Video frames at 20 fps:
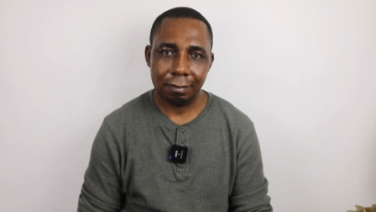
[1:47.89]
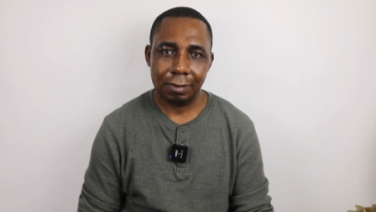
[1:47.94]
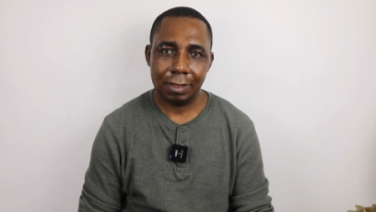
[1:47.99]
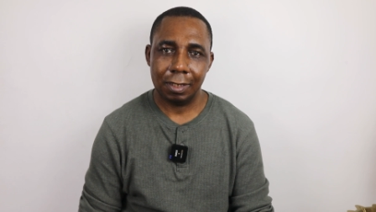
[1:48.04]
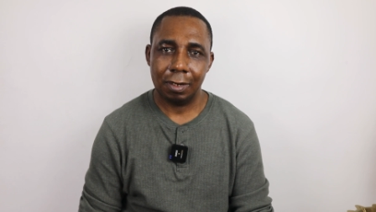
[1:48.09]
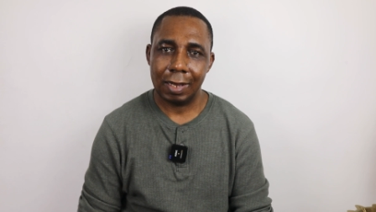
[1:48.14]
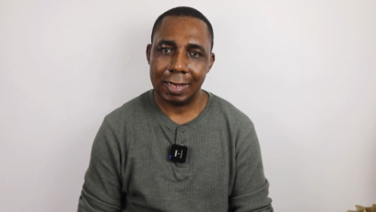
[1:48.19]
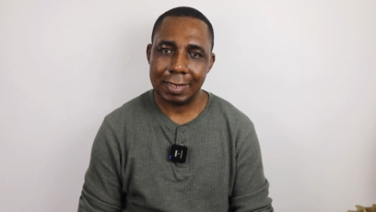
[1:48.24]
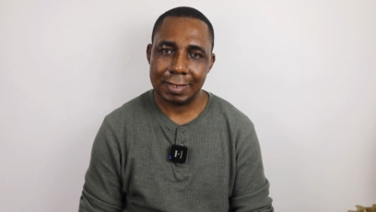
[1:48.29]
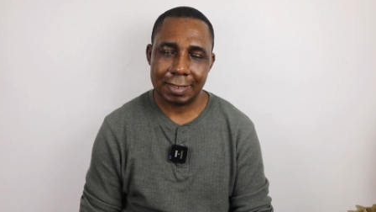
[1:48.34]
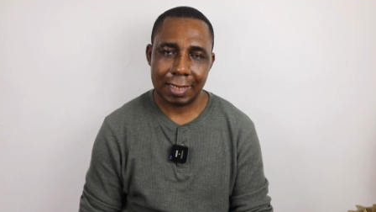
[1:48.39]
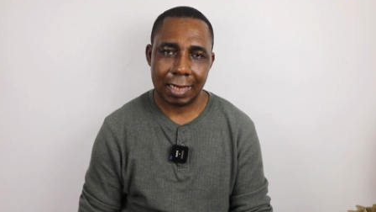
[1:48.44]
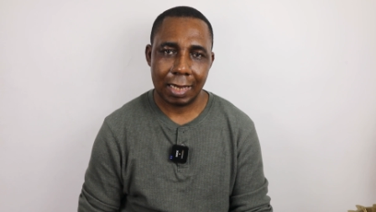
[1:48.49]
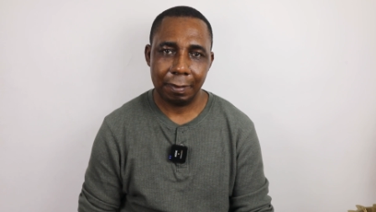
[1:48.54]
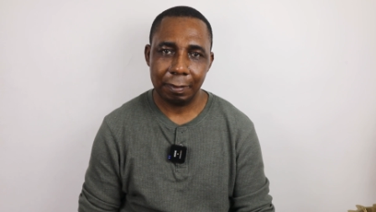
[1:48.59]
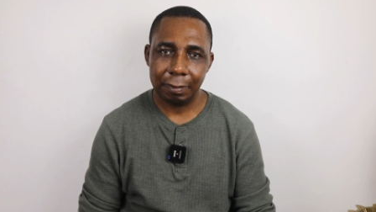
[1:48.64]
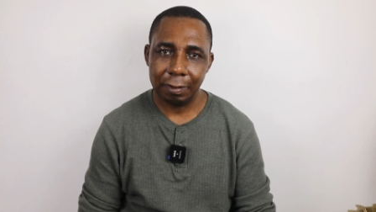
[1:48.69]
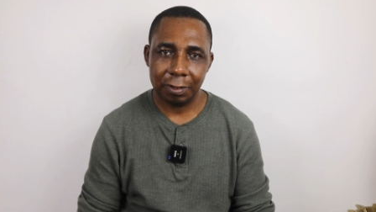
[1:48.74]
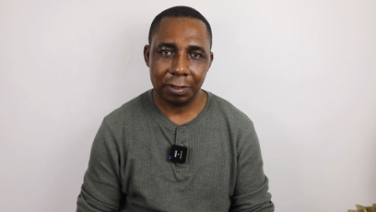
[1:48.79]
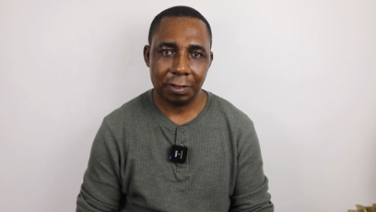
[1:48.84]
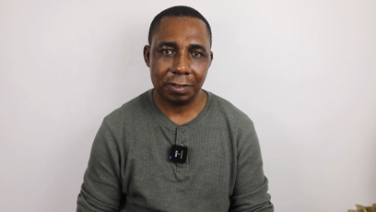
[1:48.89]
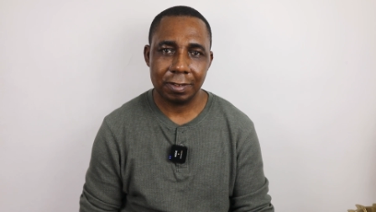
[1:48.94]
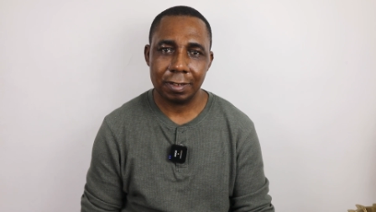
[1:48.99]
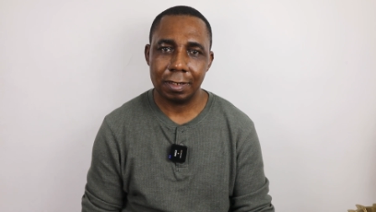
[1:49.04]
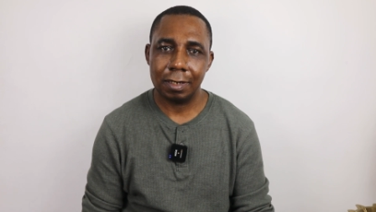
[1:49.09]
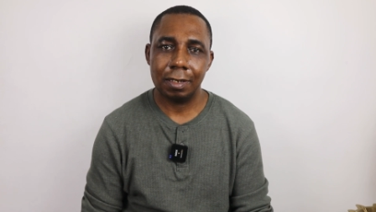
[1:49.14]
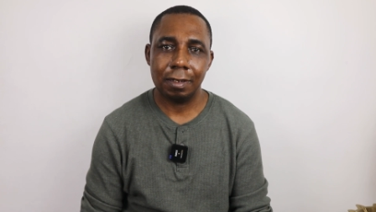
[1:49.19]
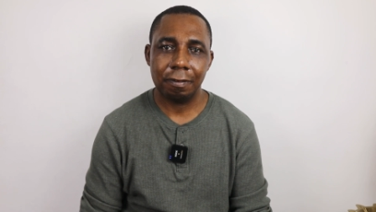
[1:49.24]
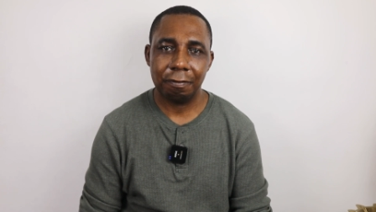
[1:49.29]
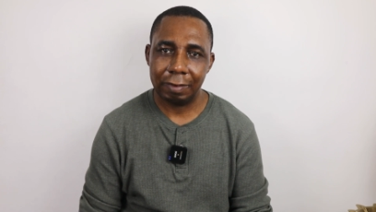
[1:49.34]
you know, as time goes
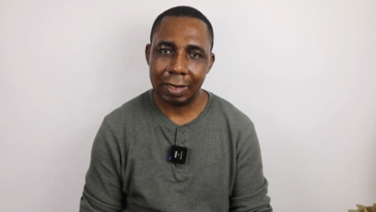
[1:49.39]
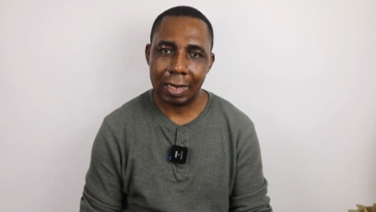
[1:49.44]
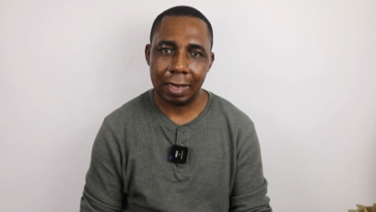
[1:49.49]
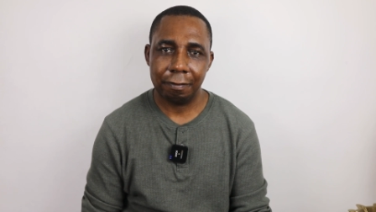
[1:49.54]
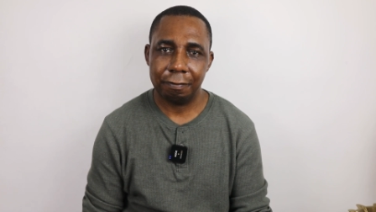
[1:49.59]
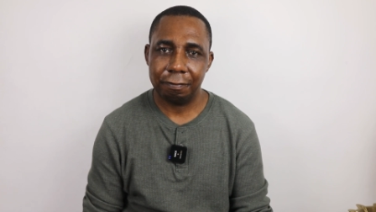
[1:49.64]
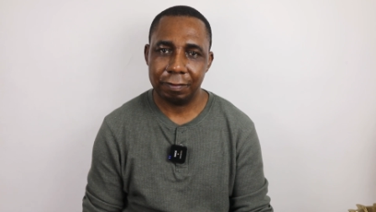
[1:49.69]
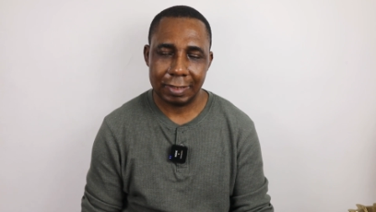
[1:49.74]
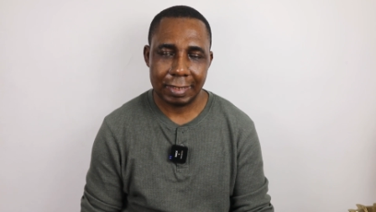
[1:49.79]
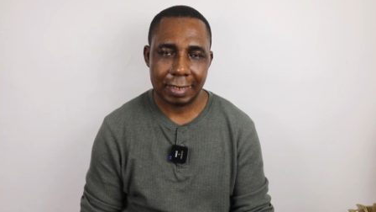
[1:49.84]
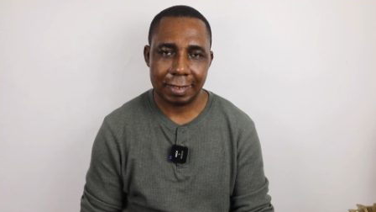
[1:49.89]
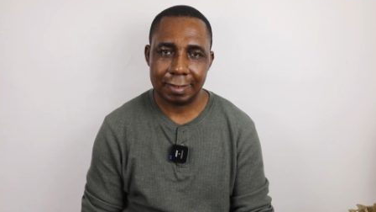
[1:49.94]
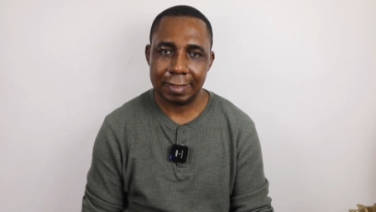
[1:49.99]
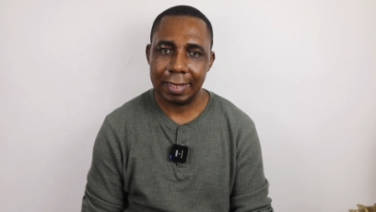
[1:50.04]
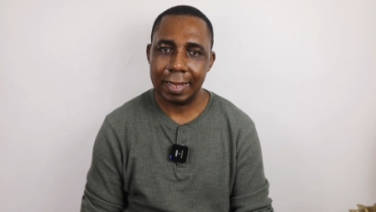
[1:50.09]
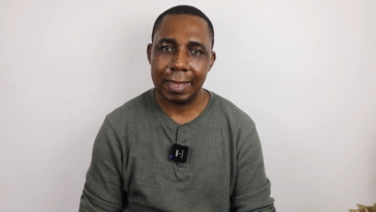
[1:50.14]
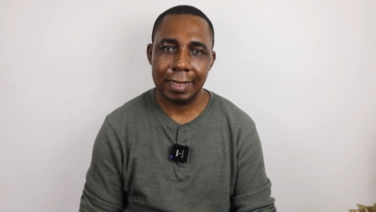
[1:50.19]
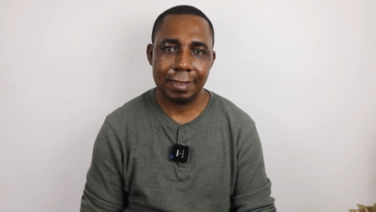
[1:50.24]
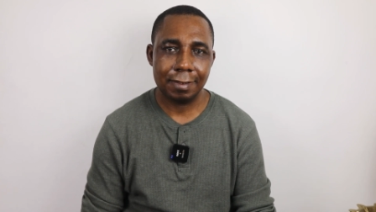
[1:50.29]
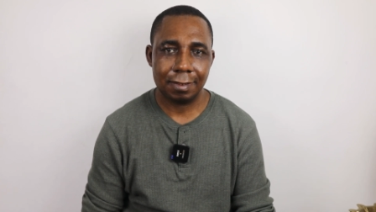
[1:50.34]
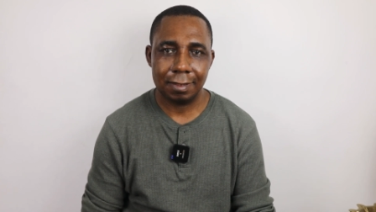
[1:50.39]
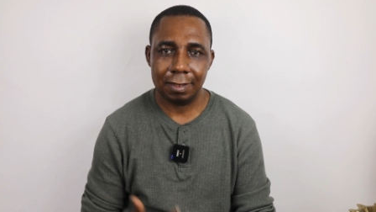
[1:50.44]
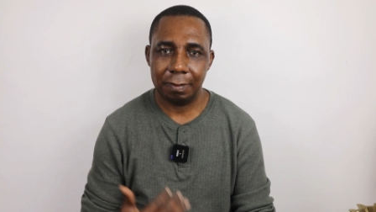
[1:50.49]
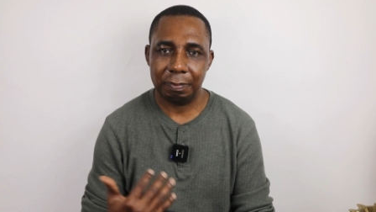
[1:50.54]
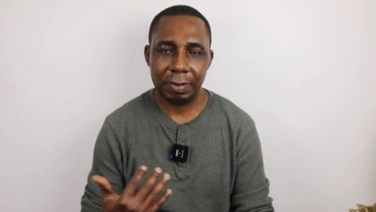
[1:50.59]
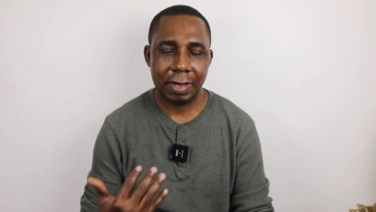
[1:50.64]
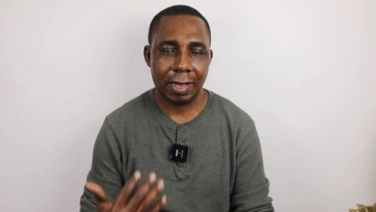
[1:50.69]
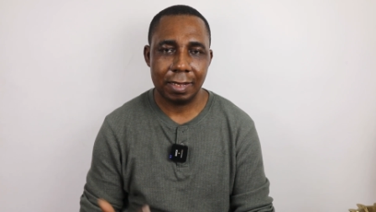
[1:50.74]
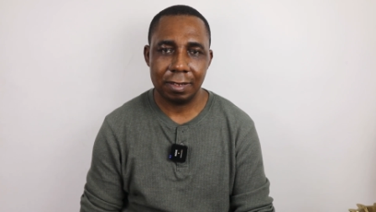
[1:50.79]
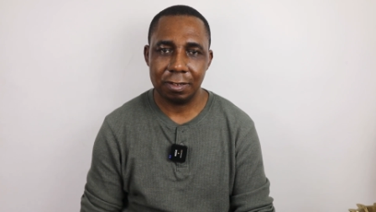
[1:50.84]
on, five, six days, the
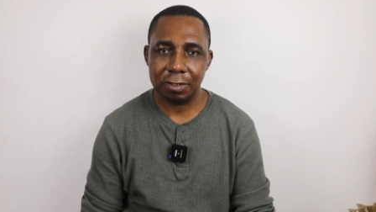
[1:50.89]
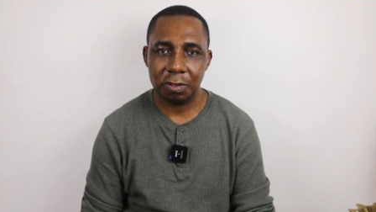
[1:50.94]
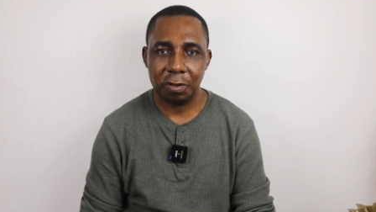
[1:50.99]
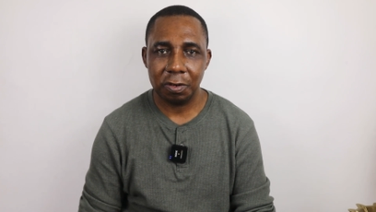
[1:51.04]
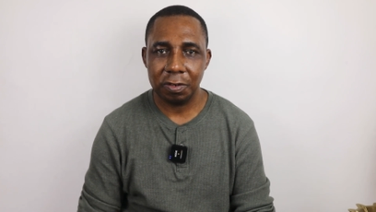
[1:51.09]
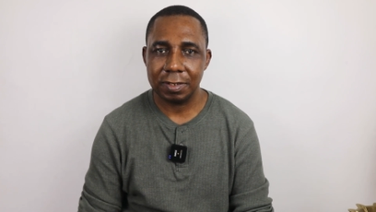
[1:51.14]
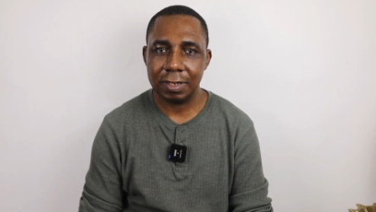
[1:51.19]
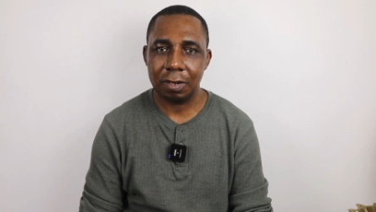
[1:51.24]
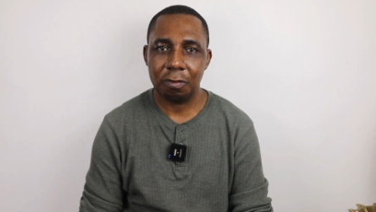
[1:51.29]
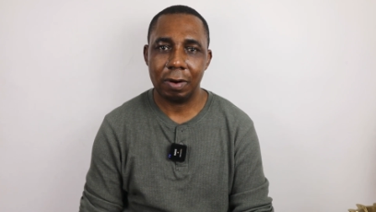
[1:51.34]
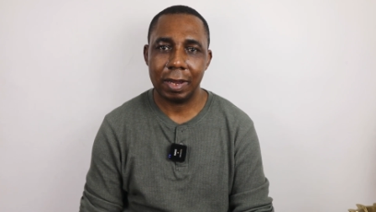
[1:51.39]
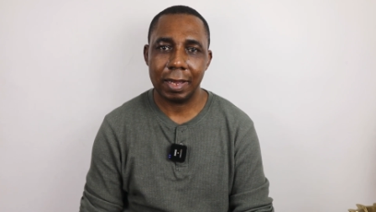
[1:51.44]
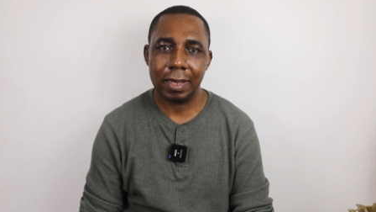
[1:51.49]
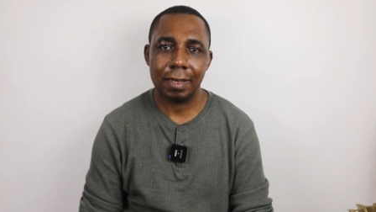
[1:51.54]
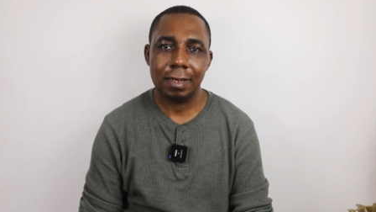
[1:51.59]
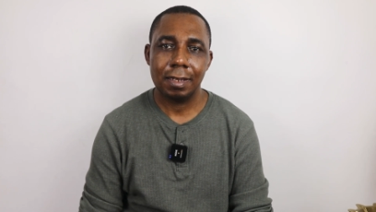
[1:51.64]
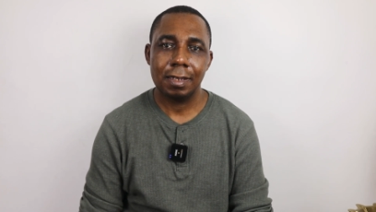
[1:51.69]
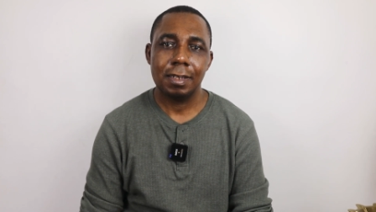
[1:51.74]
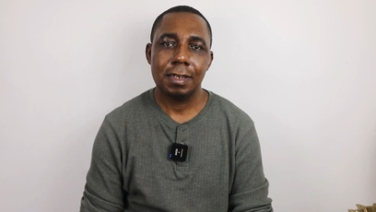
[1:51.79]
pain goes away.